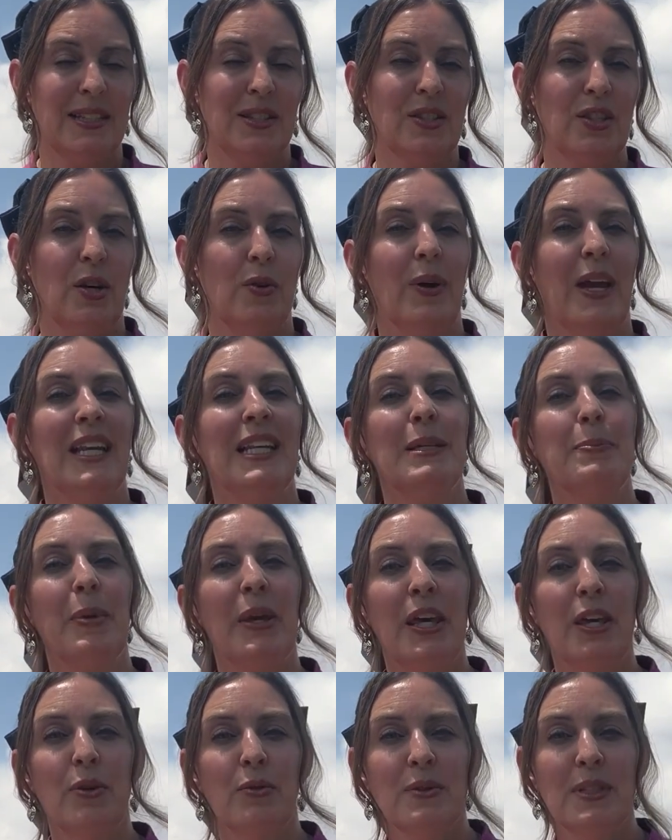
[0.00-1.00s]
So in a
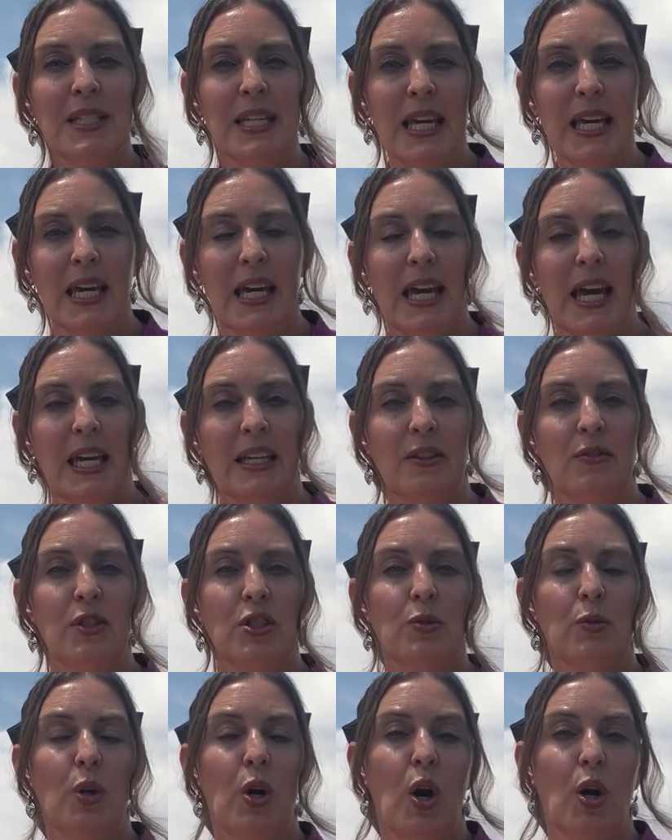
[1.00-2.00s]
PUD,
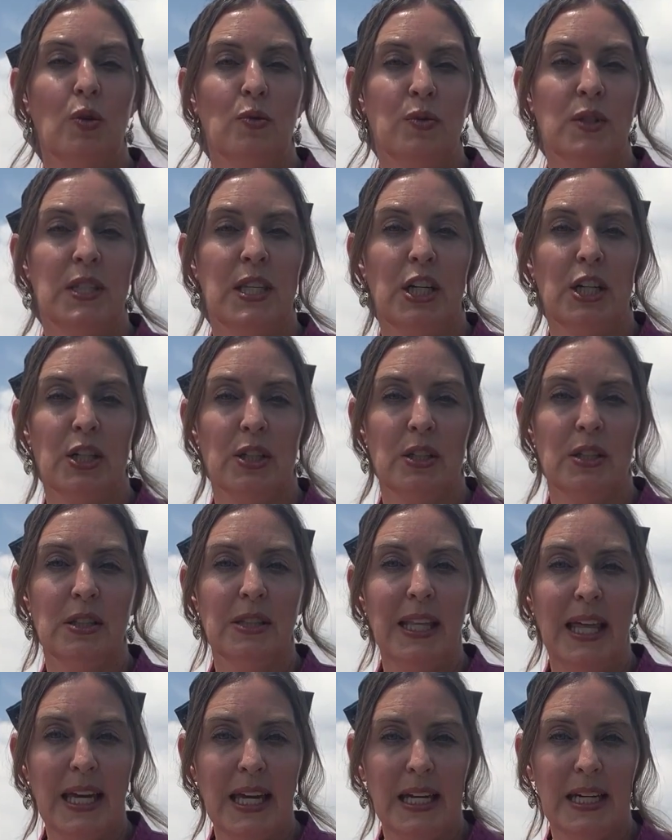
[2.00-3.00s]
individual owns their
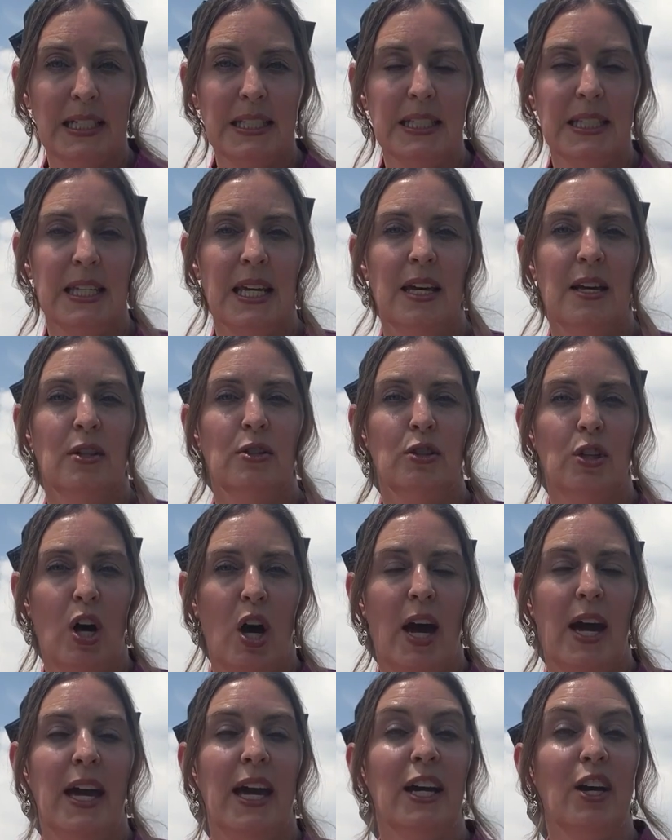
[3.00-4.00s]
land,
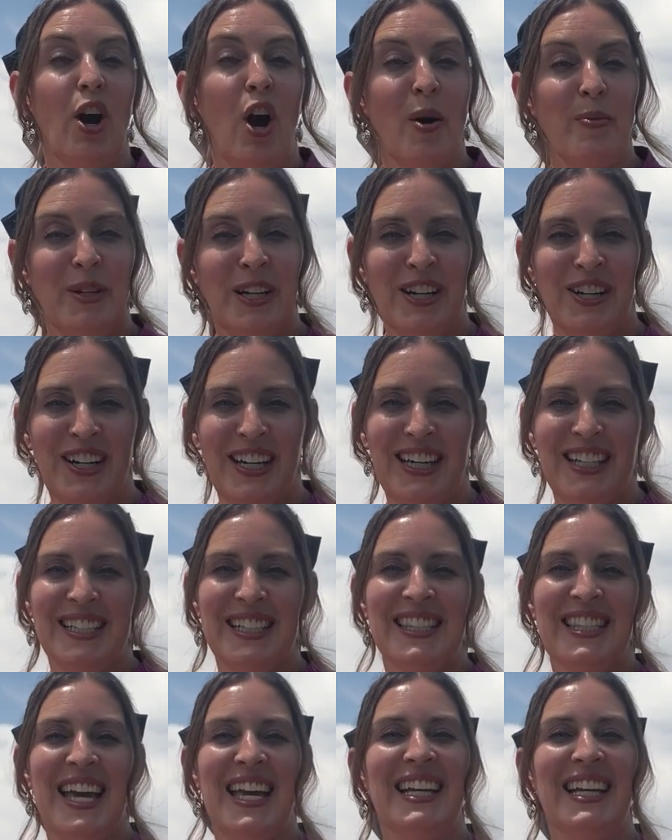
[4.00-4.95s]
lot, and common areas.